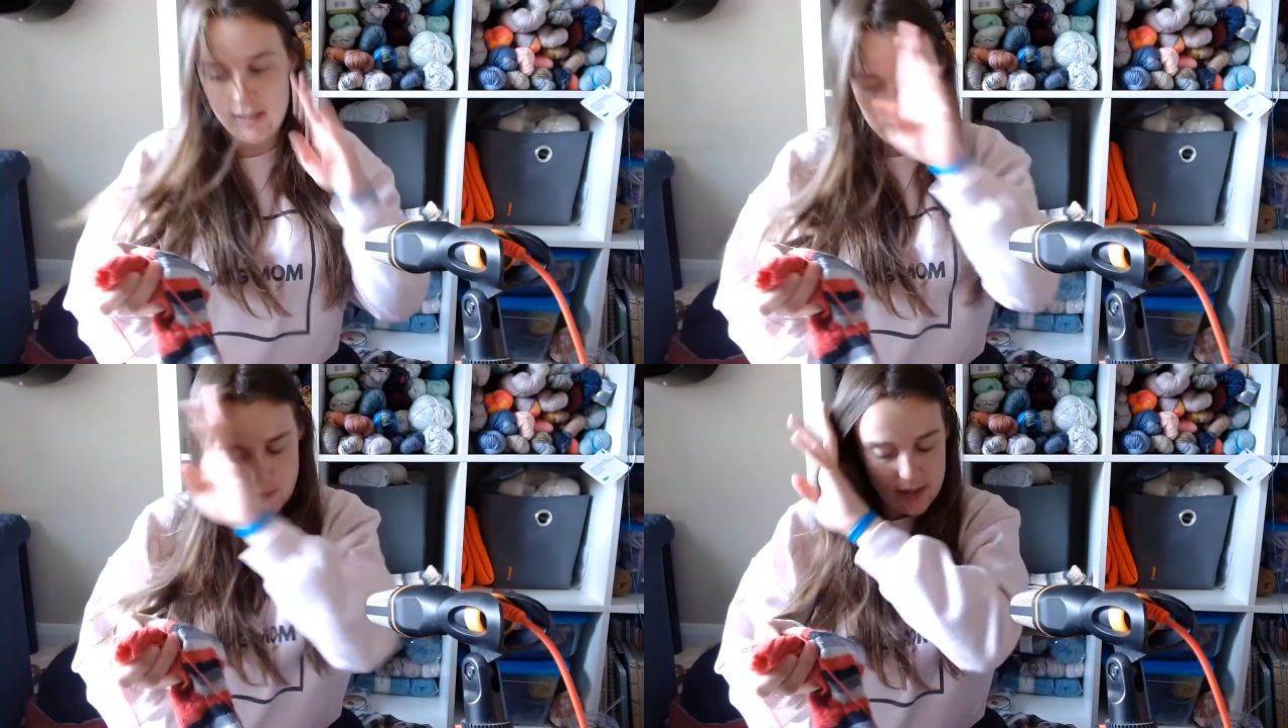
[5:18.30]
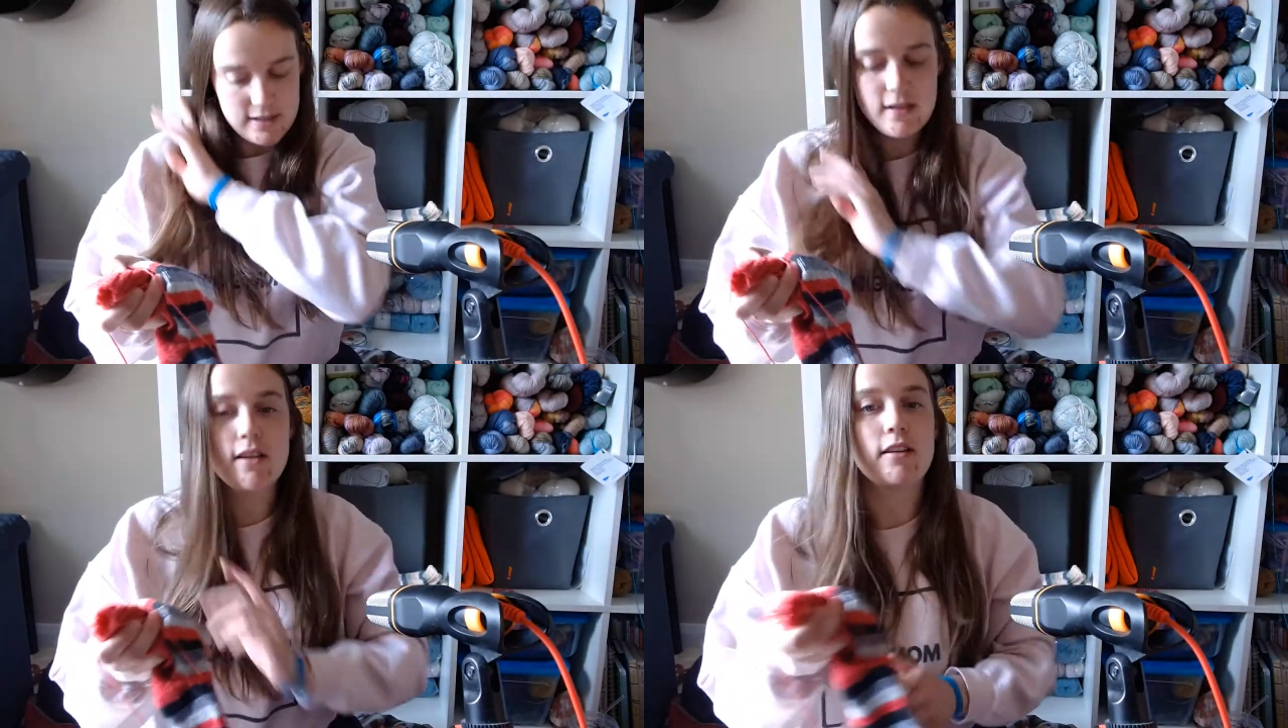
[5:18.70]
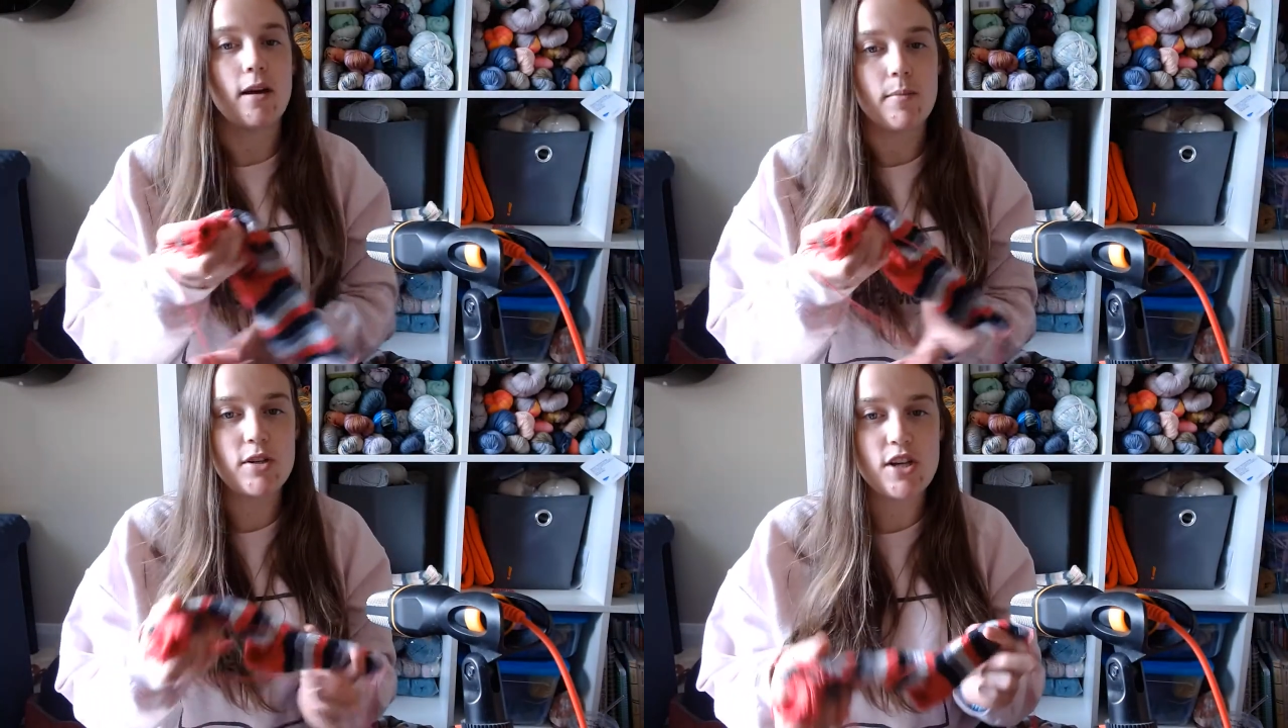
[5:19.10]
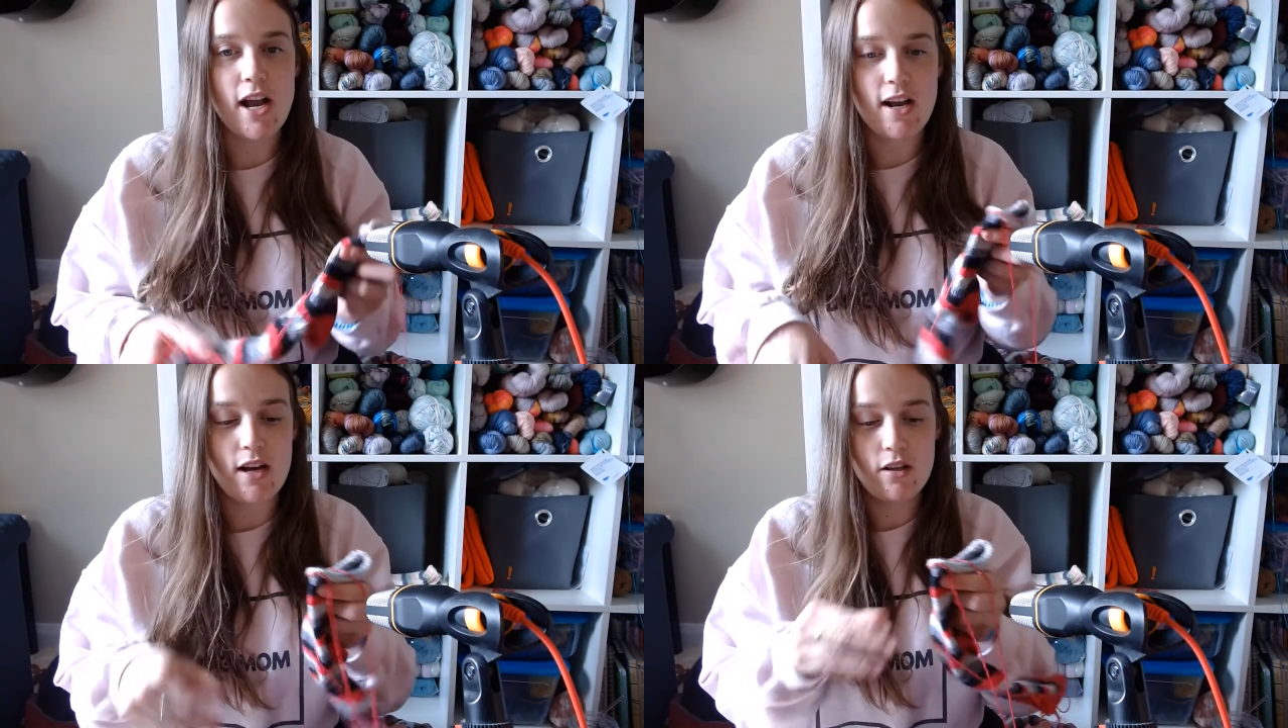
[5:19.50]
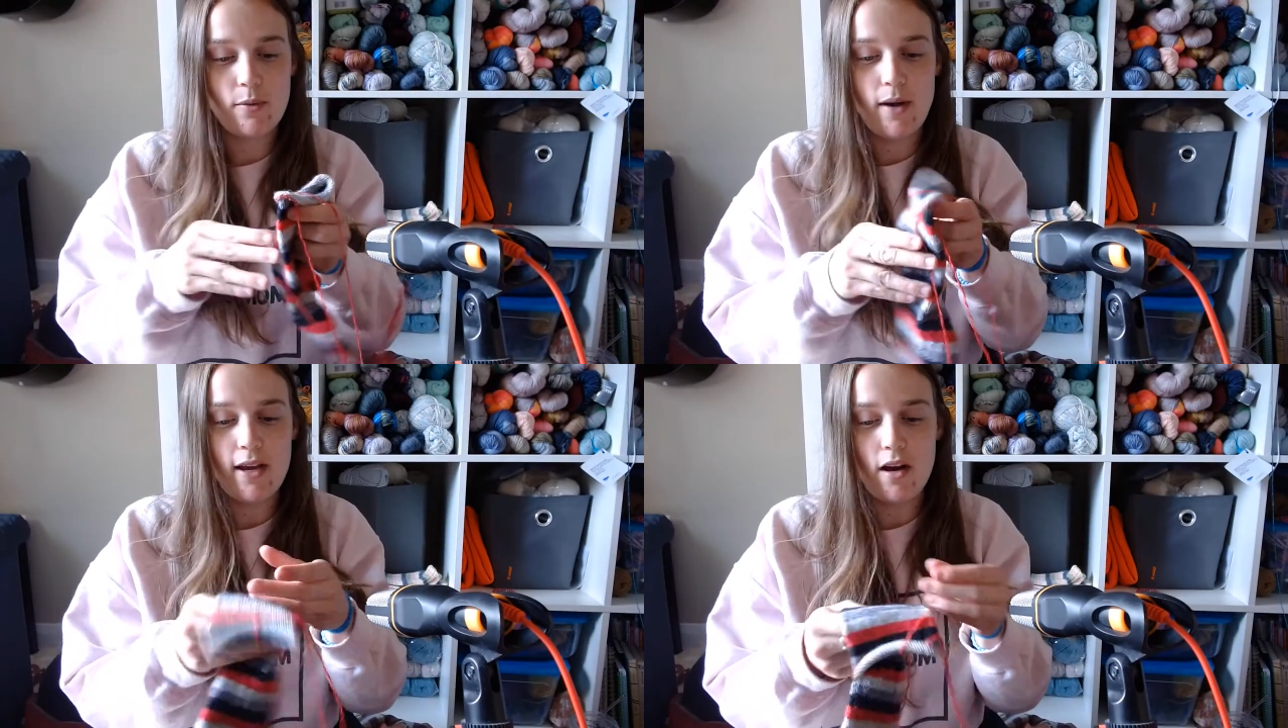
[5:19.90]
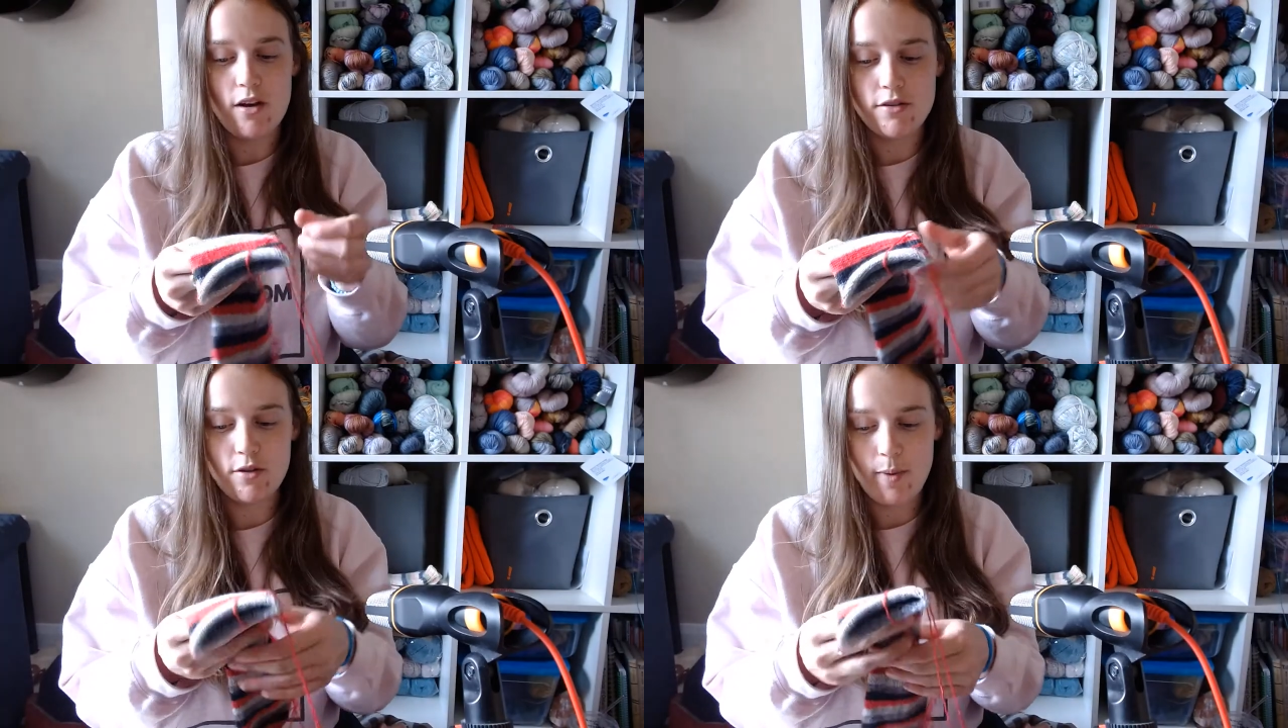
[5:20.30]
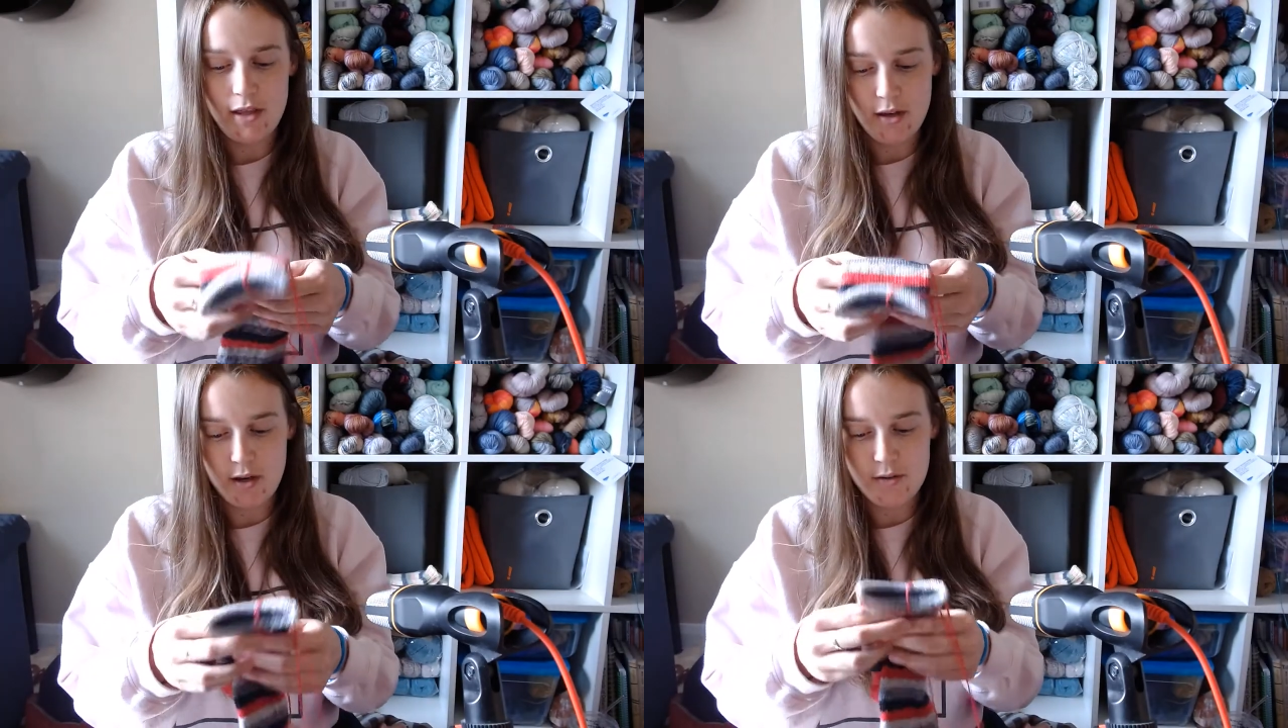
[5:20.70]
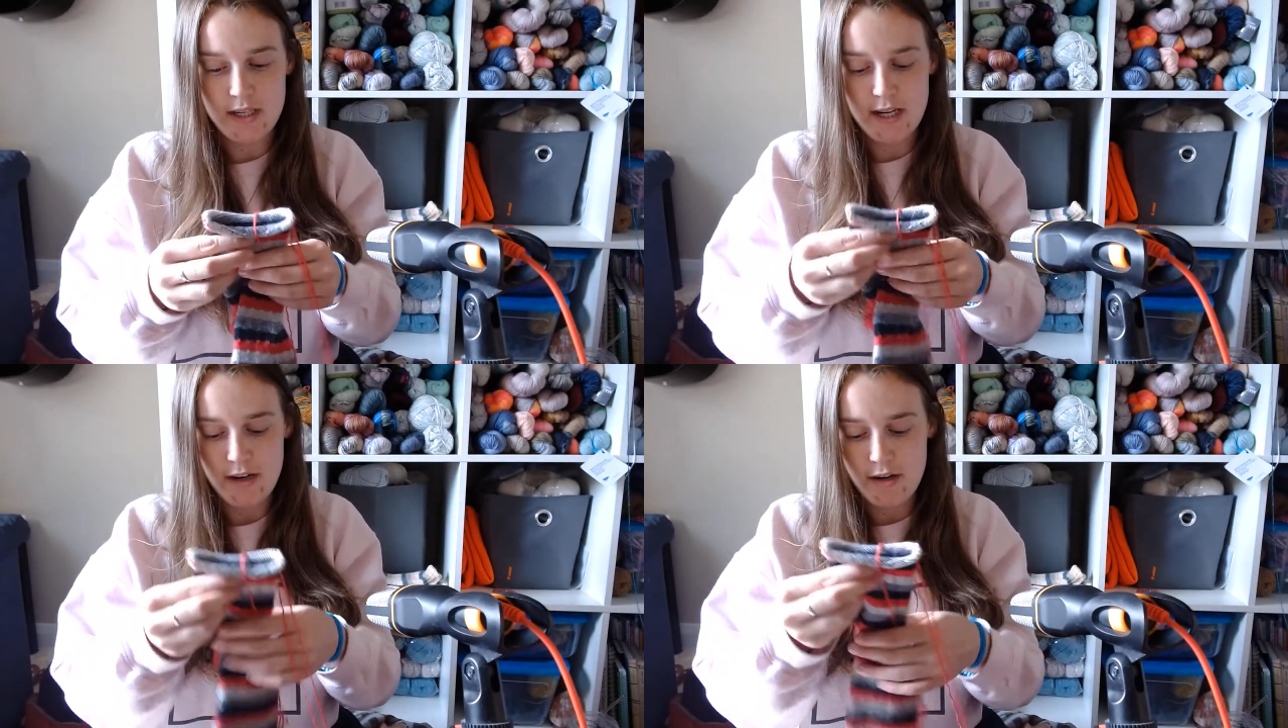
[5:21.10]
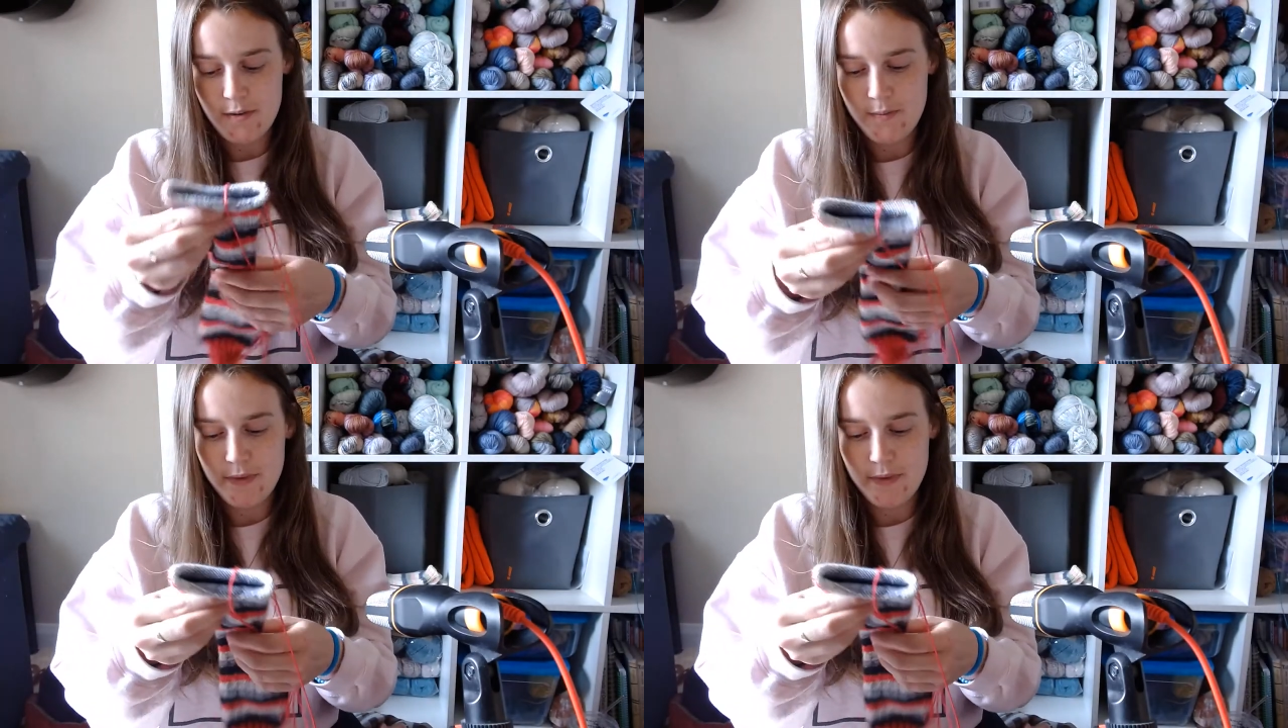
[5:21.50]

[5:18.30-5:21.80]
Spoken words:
these ones in the Lumberjack colorway, also by the Cozy Knitter.